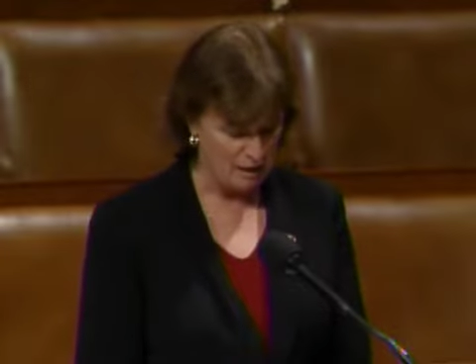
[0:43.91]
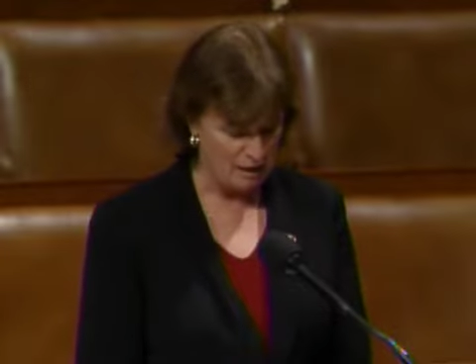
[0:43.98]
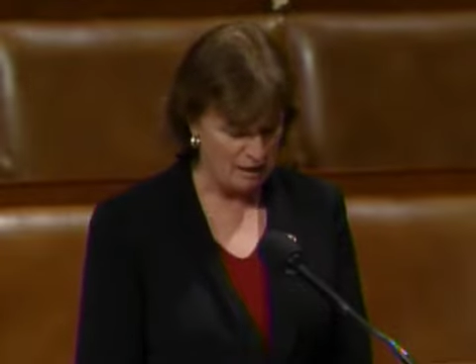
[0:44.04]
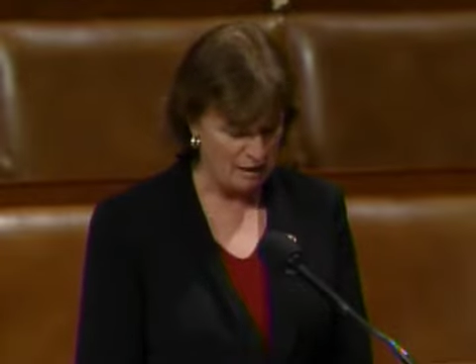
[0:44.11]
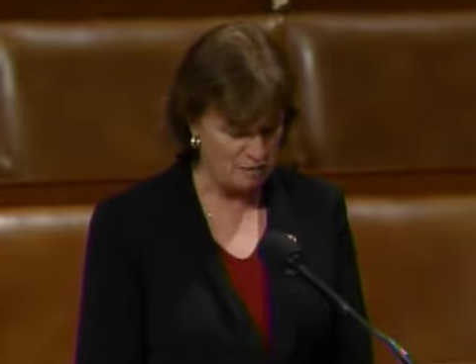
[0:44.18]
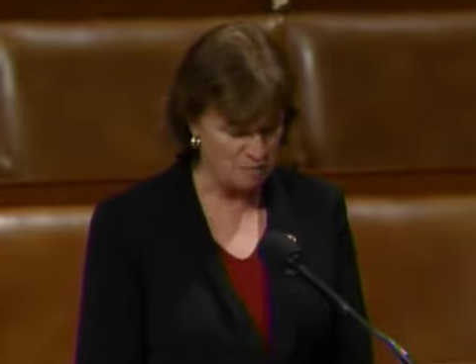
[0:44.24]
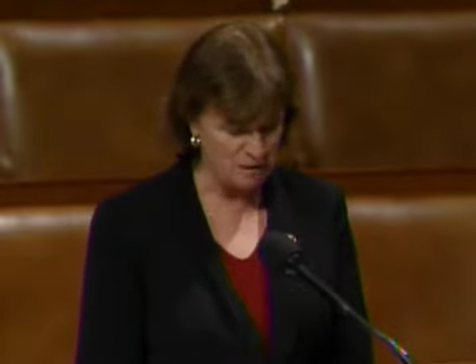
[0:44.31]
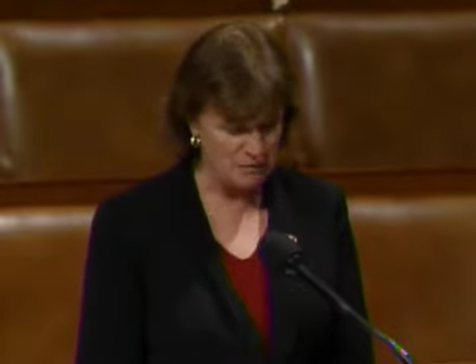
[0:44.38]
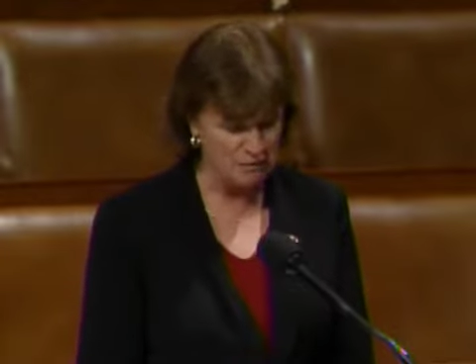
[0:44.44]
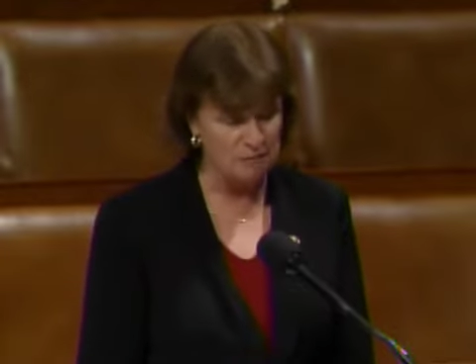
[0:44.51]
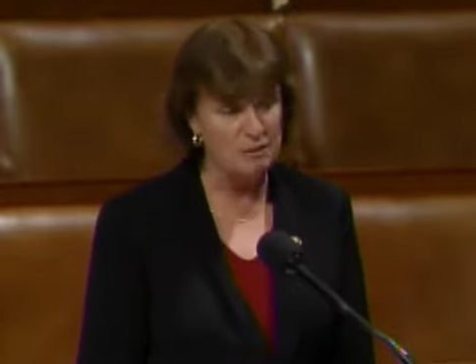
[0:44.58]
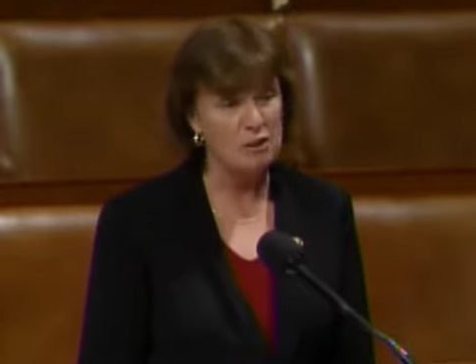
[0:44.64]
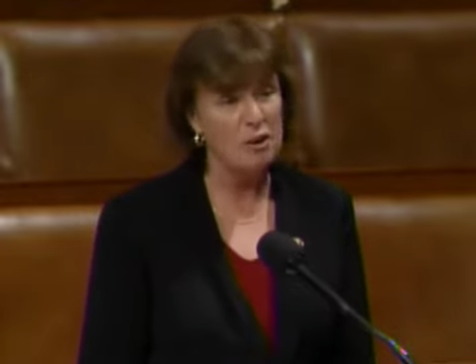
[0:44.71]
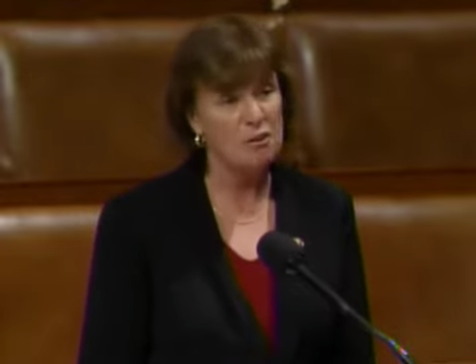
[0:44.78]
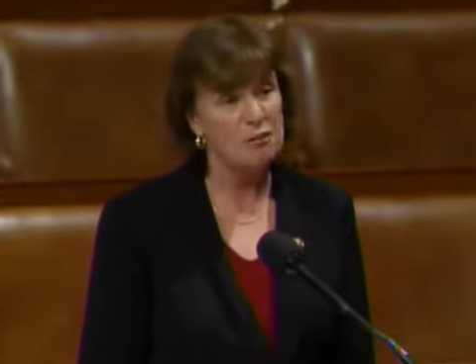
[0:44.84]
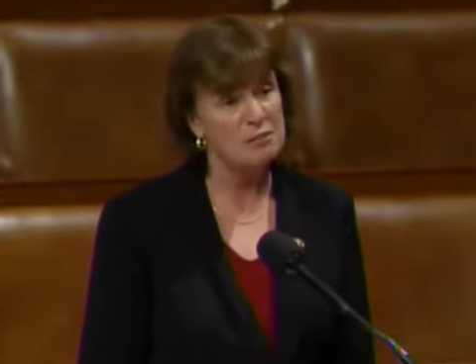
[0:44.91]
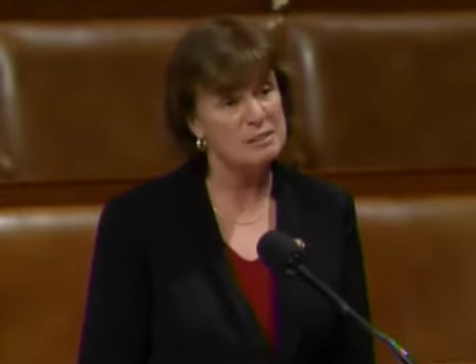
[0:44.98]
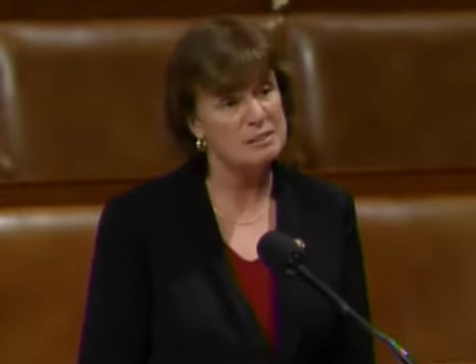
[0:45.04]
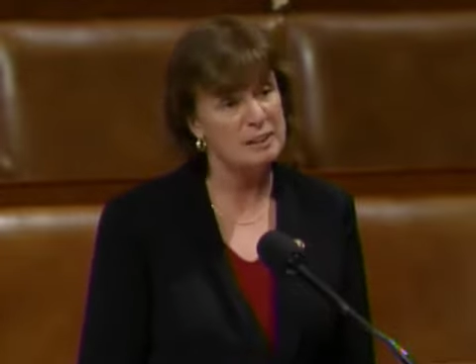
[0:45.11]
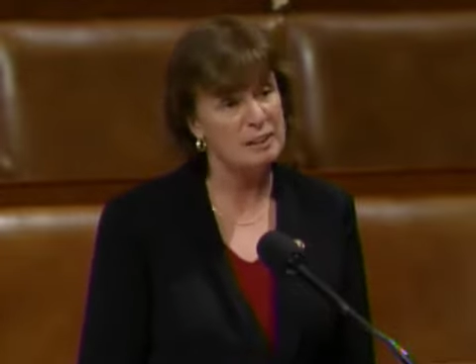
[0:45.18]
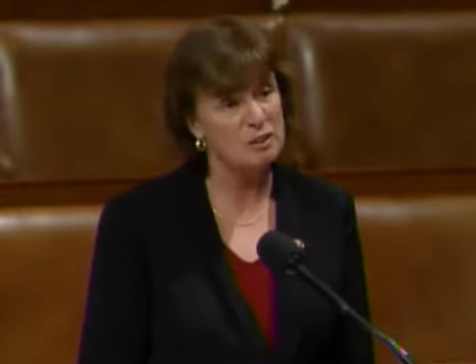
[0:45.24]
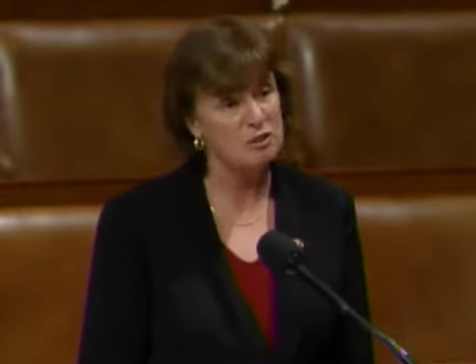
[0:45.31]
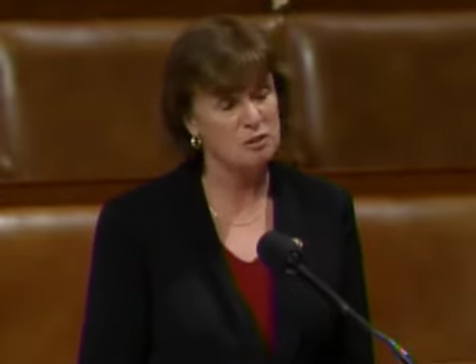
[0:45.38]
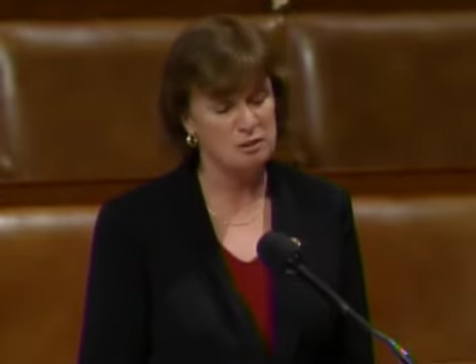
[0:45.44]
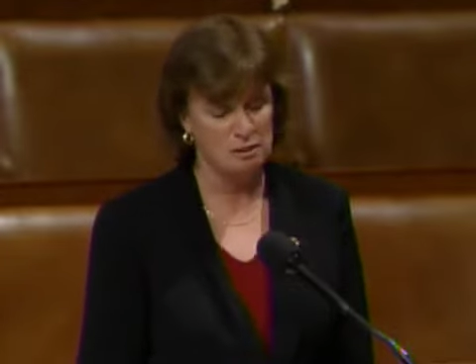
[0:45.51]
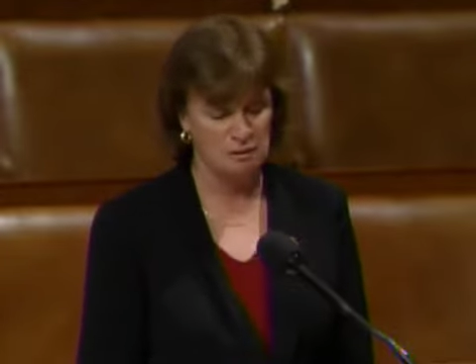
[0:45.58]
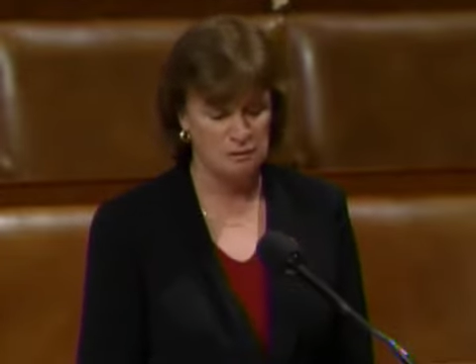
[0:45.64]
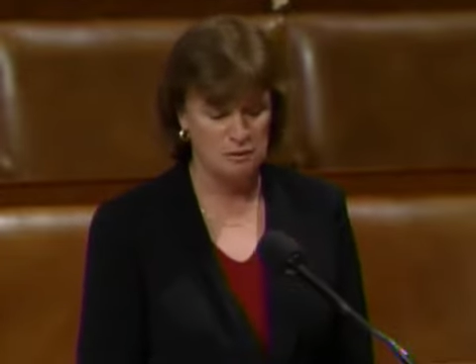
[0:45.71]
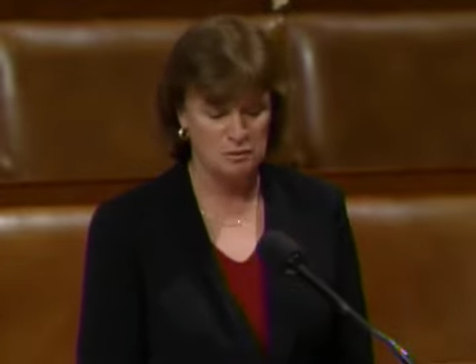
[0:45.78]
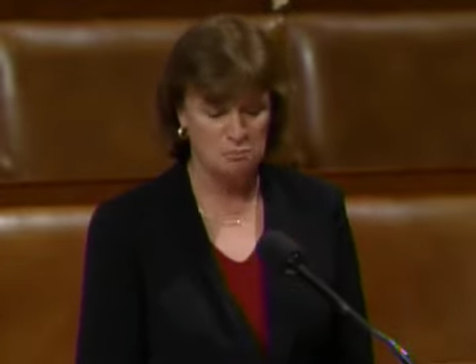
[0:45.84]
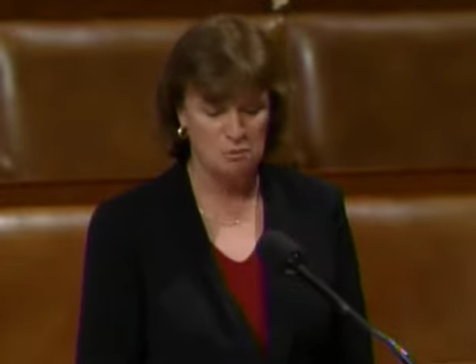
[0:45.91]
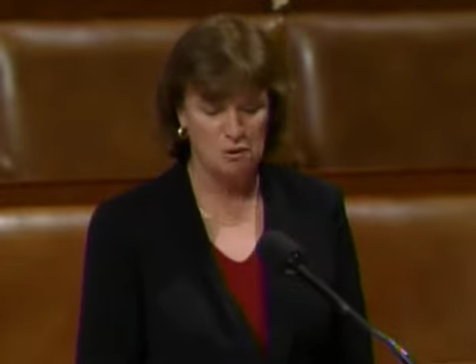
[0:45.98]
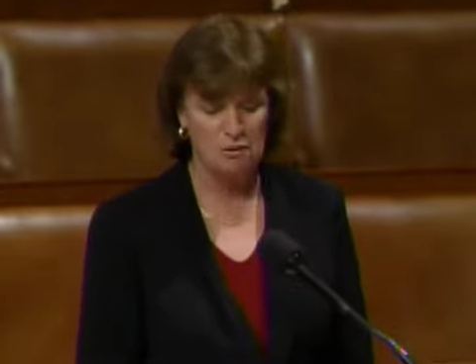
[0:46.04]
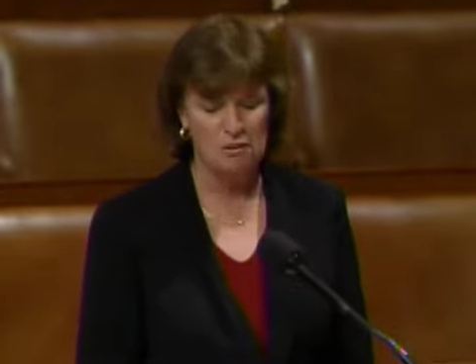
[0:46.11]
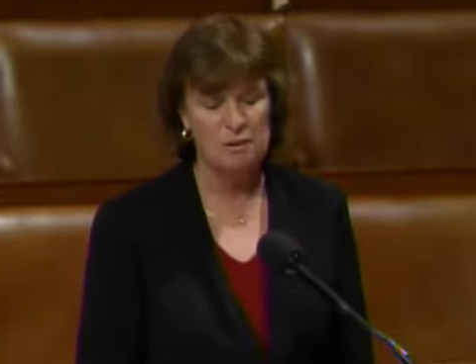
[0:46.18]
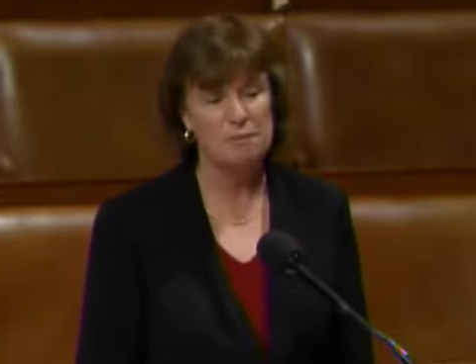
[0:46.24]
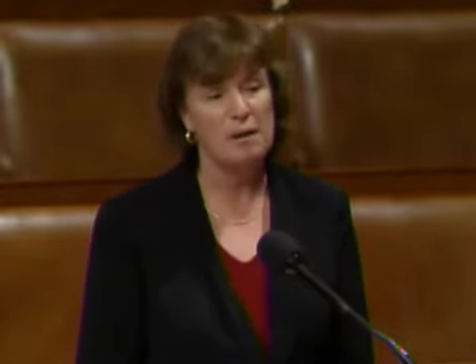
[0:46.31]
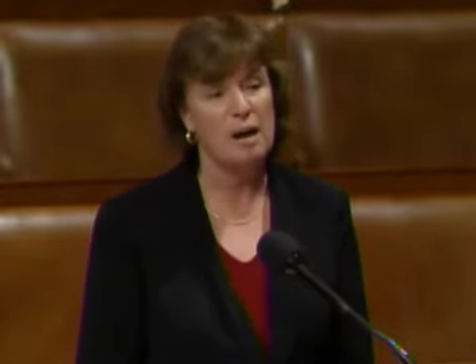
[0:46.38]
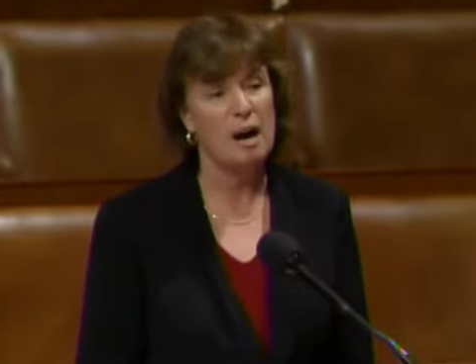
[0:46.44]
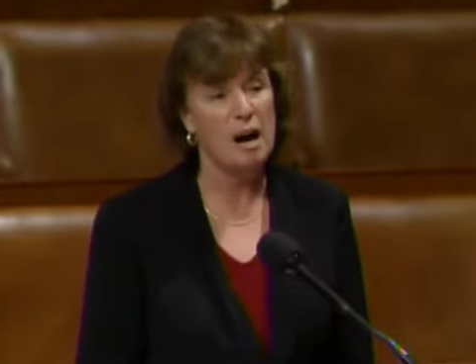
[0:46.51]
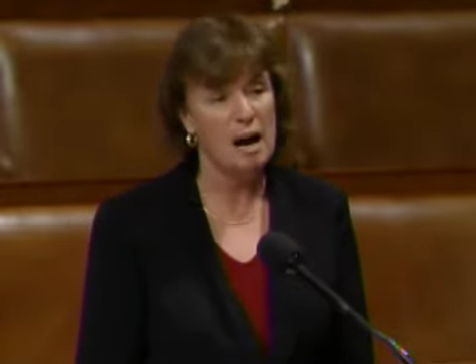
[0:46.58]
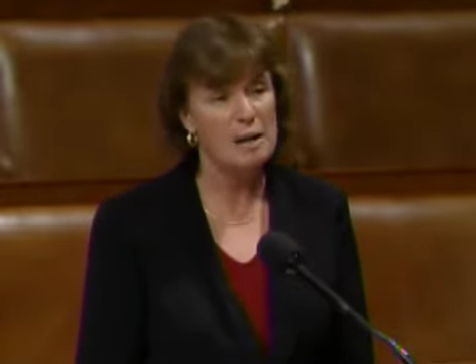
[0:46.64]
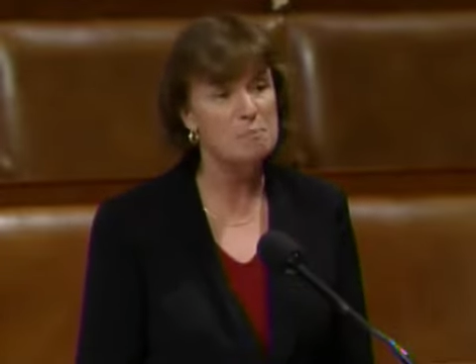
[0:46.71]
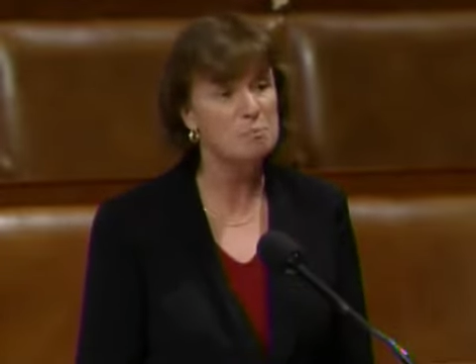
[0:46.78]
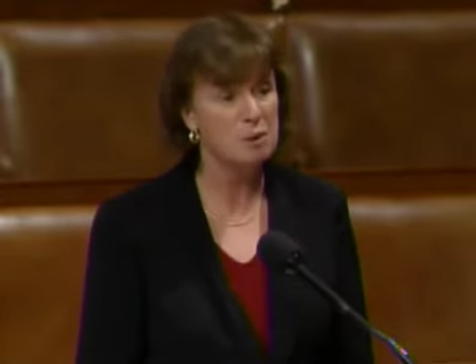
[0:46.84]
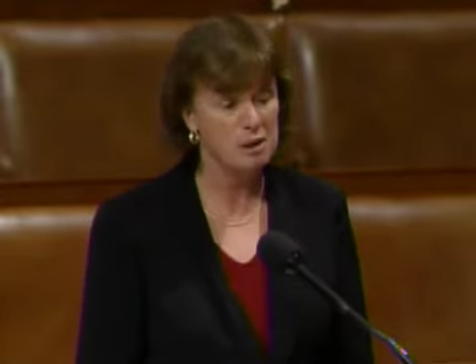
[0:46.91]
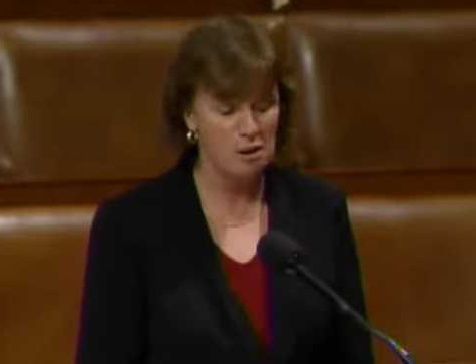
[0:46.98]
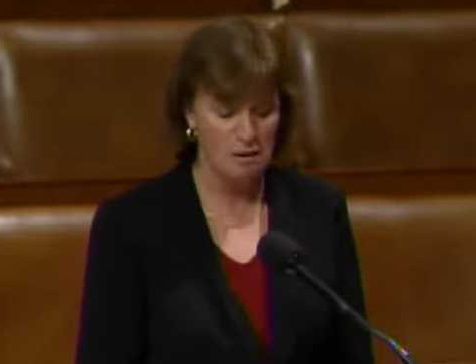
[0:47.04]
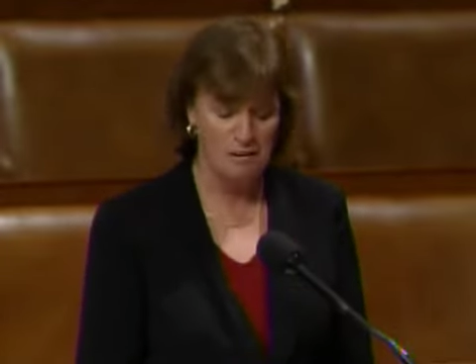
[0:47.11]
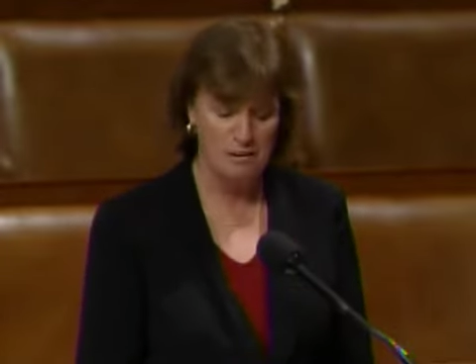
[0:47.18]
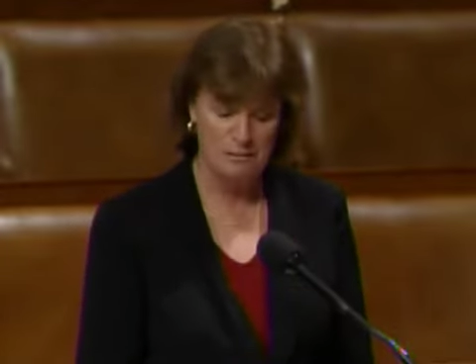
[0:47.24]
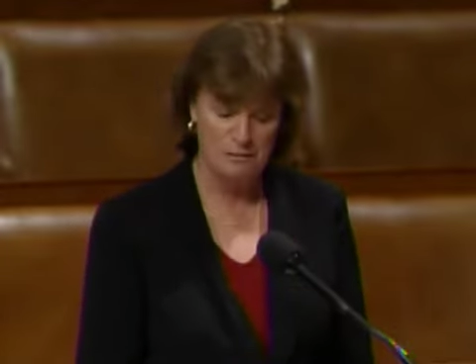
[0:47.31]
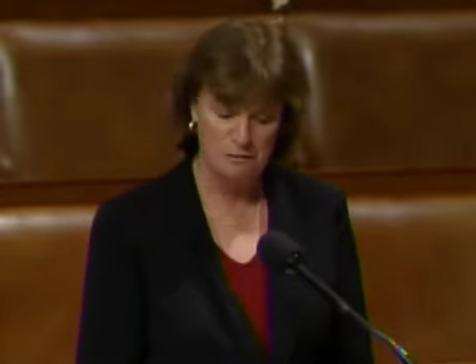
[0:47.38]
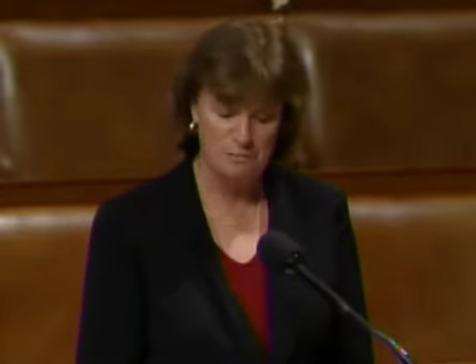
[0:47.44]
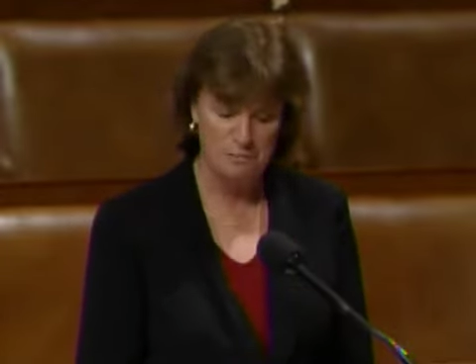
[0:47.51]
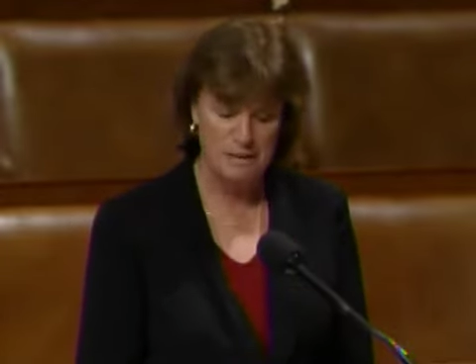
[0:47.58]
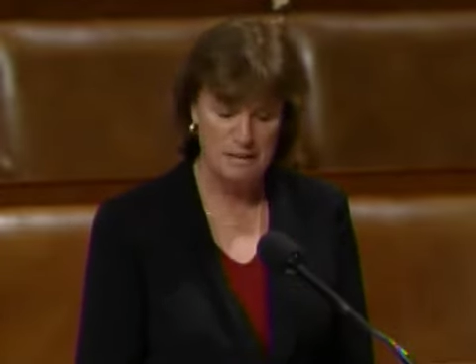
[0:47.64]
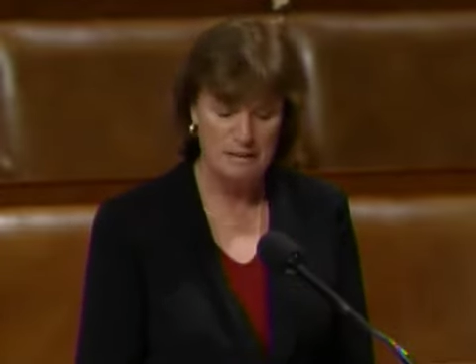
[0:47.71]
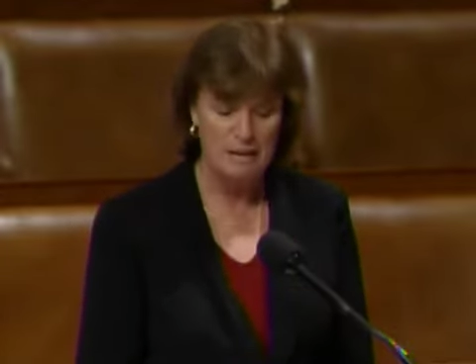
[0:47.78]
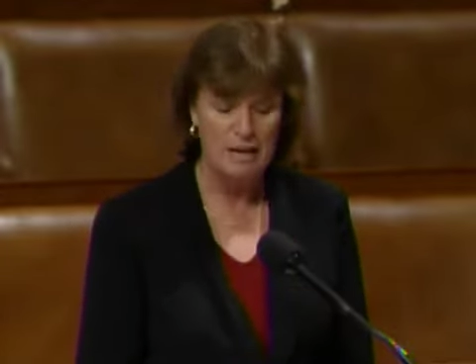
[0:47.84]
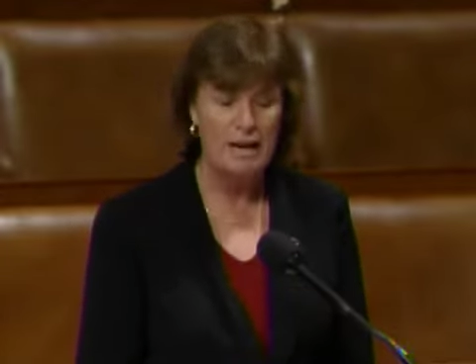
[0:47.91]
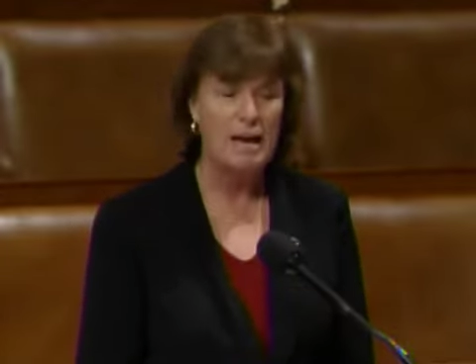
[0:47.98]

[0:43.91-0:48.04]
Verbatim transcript: have made the reauthorization of this program a high priority for me,